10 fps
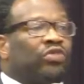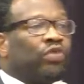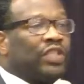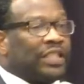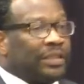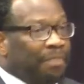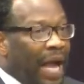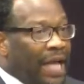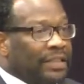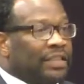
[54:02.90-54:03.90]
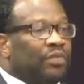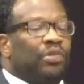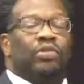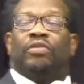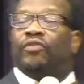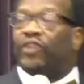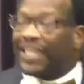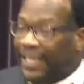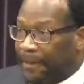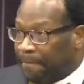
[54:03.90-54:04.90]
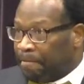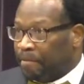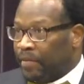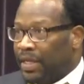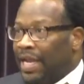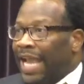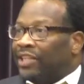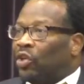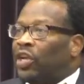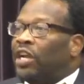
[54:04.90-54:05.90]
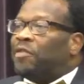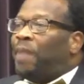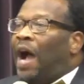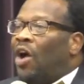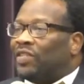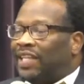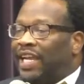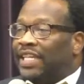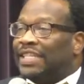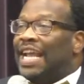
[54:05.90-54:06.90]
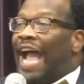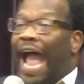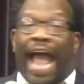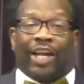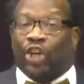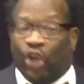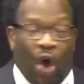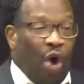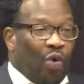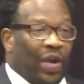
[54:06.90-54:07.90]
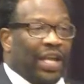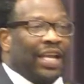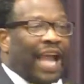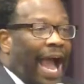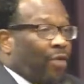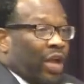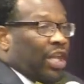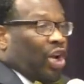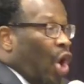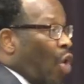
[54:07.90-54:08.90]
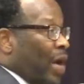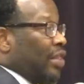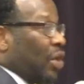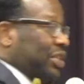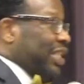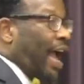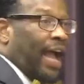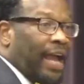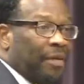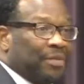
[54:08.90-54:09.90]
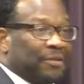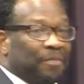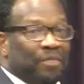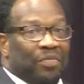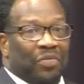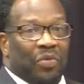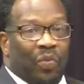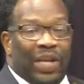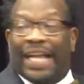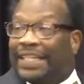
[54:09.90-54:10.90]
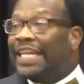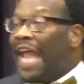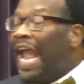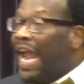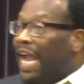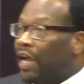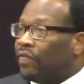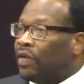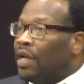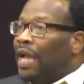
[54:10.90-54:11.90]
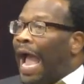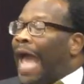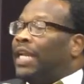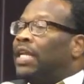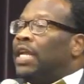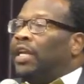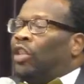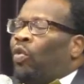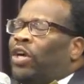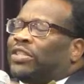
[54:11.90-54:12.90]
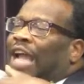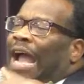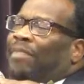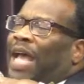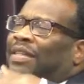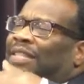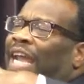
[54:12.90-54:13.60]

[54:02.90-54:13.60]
was responsible for him. And so here's Paul saying, I glory. I rather glory in those times when I didn't have. I didn't, in other words, I'm not